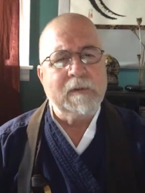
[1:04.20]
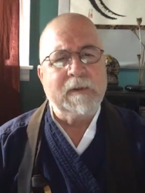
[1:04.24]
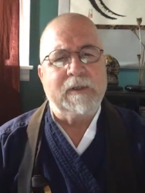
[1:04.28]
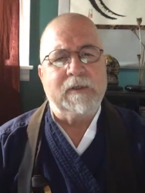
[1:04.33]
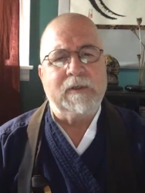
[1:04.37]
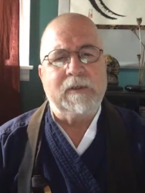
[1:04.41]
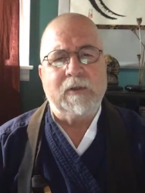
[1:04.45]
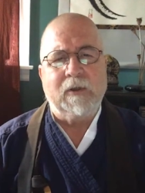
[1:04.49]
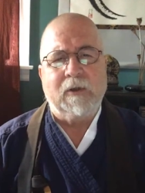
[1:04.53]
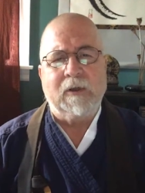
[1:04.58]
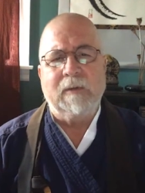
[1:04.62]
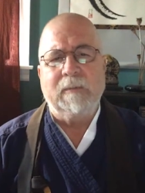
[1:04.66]
the
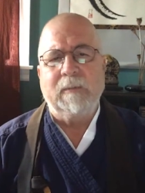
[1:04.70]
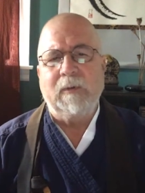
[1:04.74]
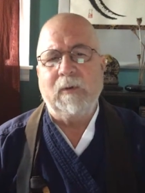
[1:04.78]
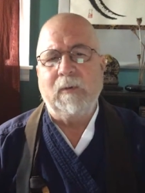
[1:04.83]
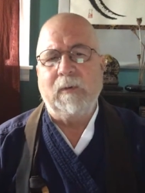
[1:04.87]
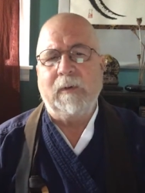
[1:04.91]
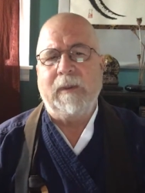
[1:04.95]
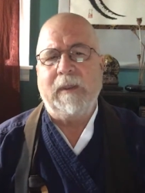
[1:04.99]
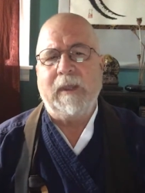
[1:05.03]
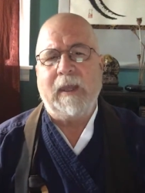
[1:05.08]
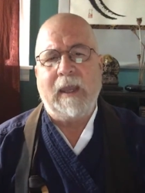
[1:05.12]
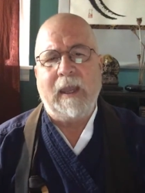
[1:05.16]
Dharma
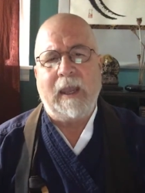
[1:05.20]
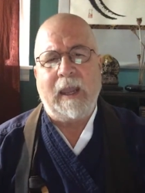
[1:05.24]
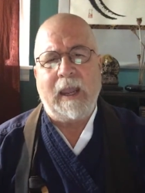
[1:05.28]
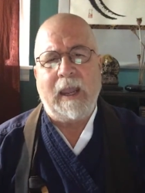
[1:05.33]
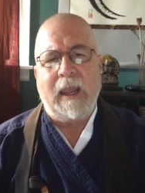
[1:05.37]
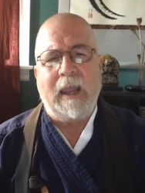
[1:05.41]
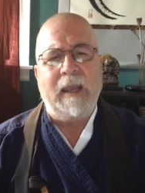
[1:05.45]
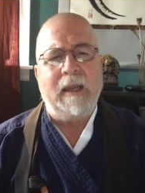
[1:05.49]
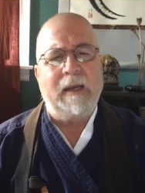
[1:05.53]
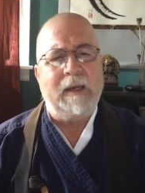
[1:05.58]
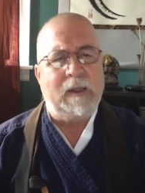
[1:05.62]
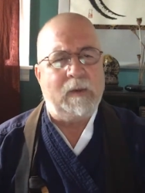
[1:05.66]
with
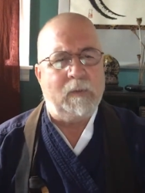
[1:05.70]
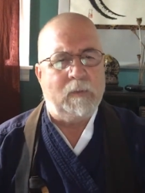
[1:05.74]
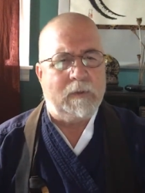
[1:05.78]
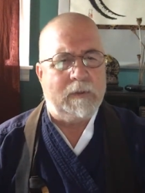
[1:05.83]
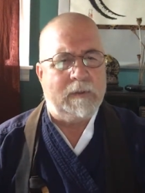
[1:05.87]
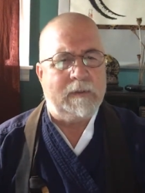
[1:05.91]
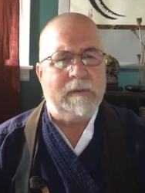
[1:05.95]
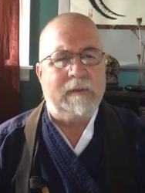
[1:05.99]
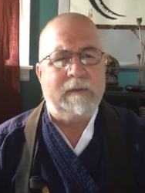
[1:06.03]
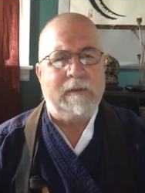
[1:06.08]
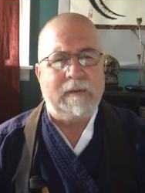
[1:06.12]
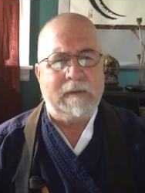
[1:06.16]

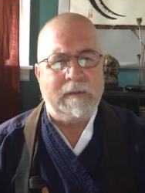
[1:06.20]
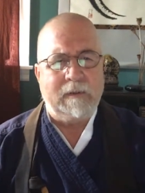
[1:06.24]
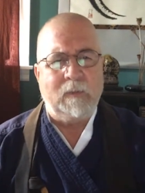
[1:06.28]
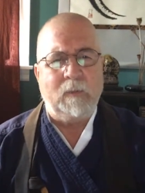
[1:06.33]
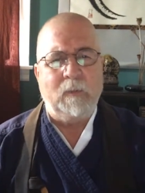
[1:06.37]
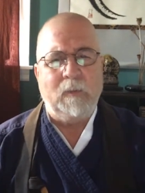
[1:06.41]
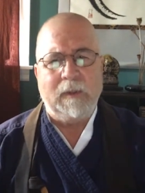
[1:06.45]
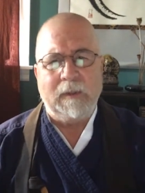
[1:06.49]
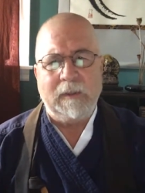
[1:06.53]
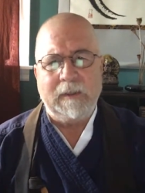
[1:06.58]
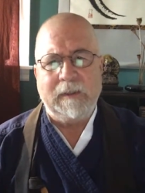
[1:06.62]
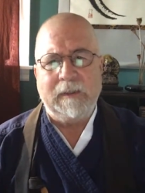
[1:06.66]
anyone
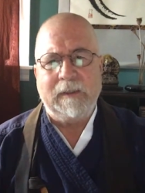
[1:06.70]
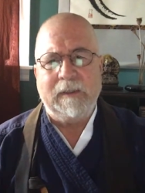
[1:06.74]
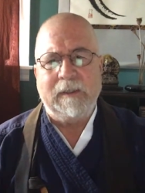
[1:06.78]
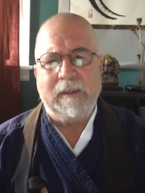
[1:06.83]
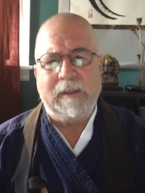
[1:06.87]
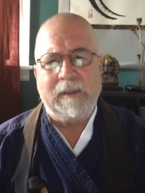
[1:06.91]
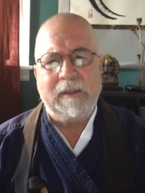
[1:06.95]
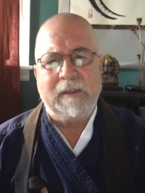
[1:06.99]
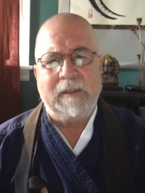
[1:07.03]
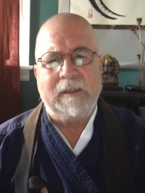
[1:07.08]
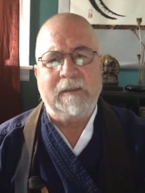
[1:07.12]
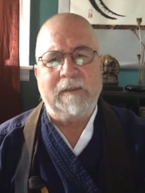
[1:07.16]
willing to
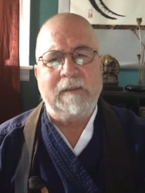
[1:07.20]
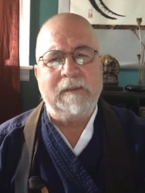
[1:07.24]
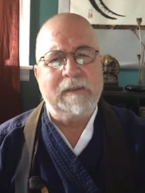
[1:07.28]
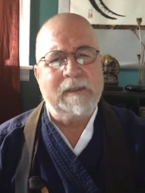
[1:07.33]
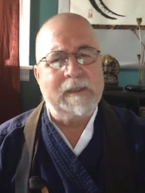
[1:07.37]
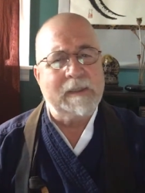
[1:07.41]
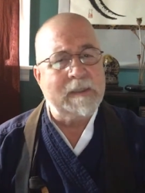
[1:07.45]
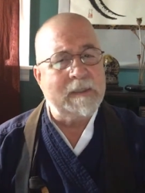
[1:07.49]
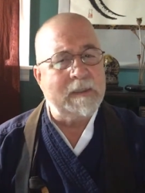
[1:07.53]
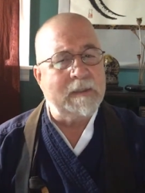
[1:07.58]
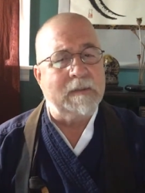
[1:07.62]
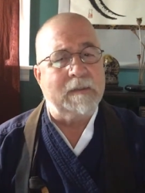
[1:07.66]
sit
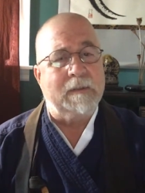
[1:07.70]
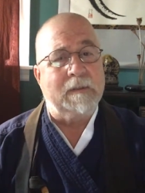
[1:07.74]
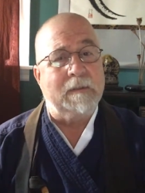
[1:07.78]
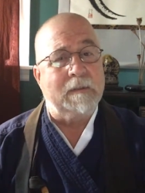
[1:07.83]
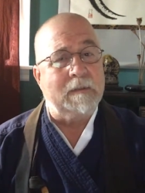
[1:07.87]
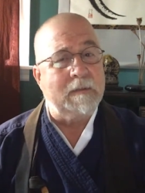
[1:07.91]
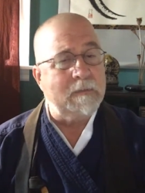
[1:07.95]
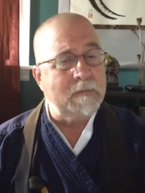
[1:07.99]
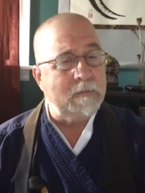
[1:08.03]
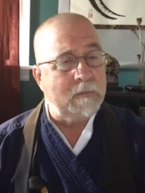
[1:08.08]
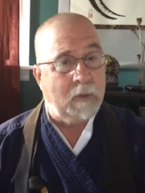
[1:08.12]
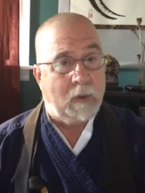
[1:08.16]
still
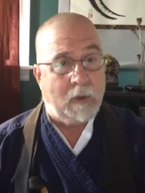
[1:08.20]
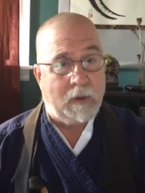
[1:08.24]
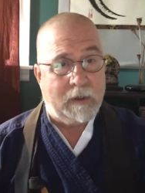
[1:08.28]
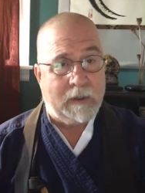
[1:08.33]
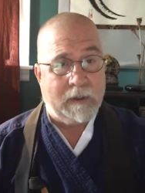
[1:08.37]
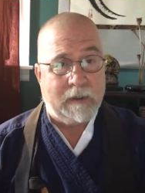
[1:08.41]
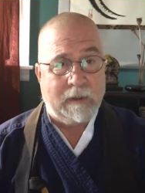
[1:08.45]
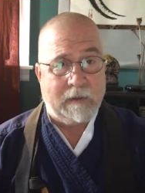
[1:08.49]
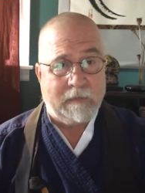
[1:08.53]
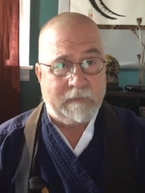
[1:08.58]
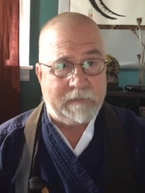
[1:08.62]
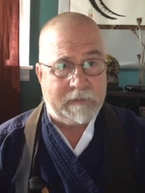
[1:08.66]
long
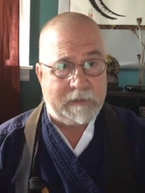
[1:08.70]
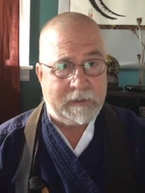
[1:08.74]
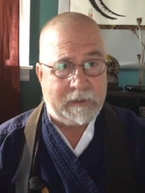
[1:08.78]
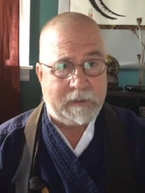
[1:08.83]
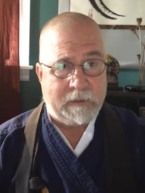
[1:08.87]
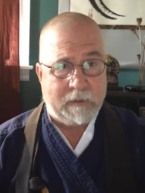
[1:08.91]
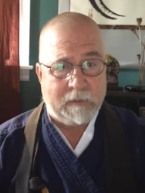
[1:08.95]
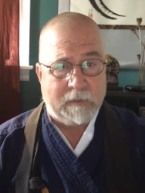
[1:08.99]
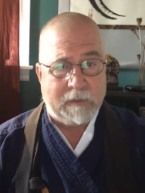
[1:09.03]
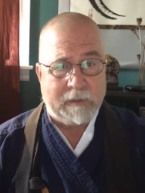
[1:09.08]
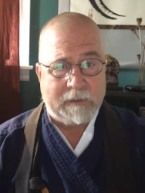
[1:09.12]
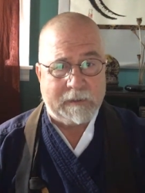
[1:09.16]
enough to
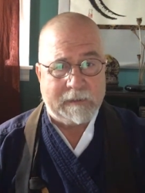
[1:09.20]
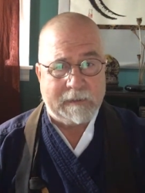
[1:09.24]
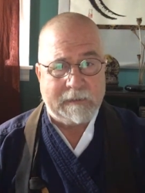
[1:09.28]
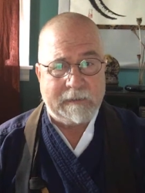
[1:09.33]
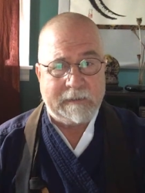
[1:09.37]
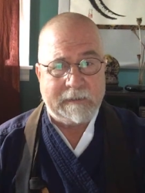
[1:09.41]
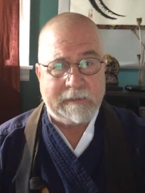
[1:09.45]
hear it.